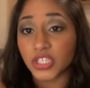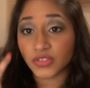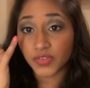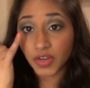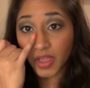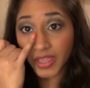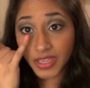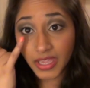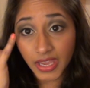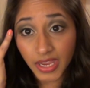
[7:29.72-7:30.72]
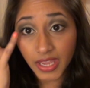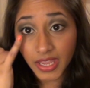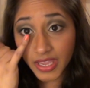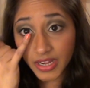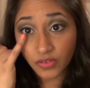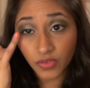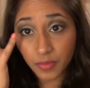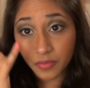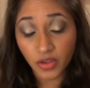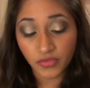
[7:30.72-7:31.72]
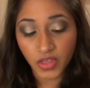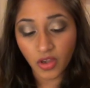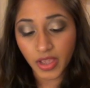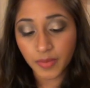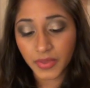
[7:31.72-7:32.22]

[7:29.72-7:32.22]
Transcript: just for like inner rim of the eye,